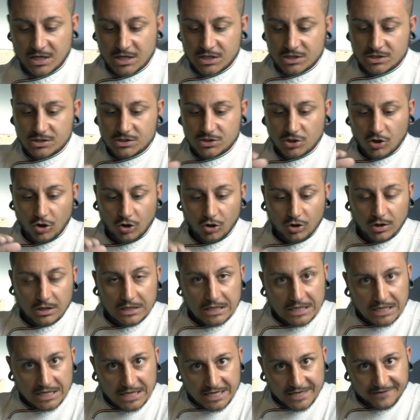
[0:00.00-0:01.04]
So
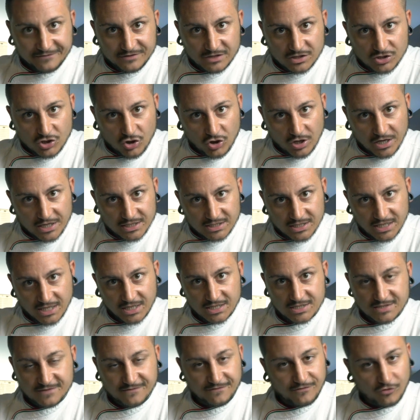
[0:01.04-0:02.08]
leave the dough like
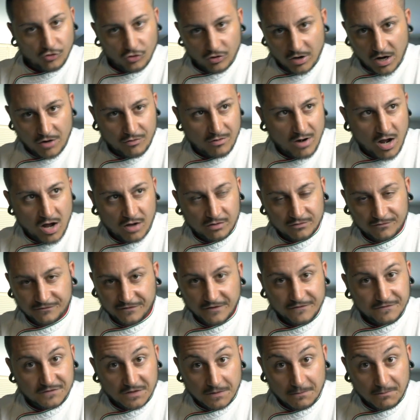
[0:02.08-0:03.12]
this for around
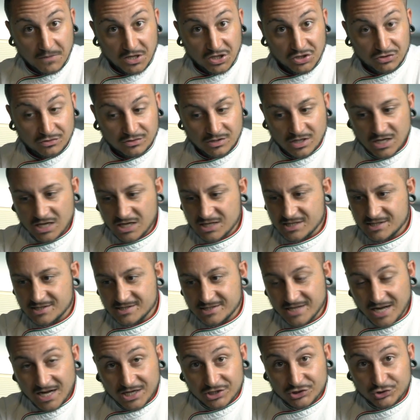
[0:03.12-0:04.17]
15 minutes,
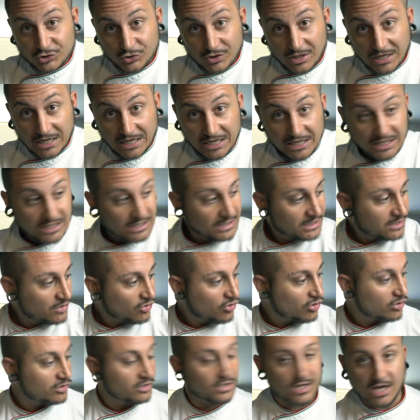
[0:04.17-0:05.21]
start to clean
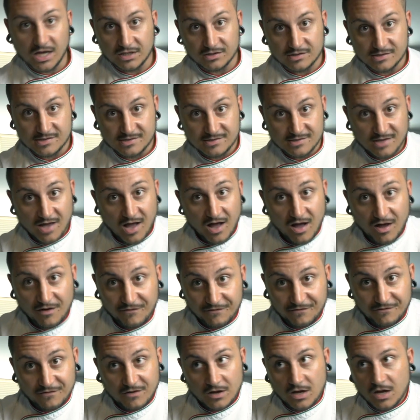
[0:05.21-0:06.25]
all the other
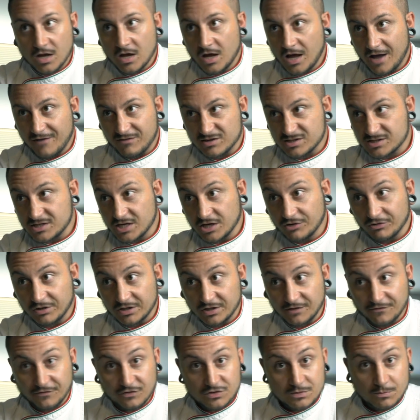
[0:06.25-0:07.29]
stuff, have a cigarette
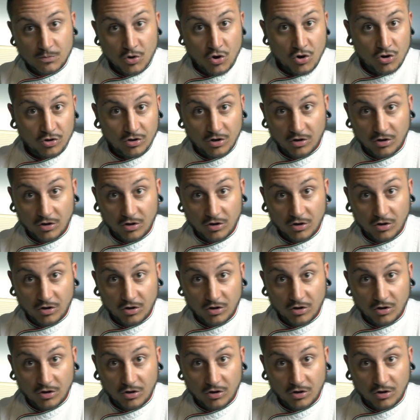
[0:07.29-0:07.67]
if you smoke,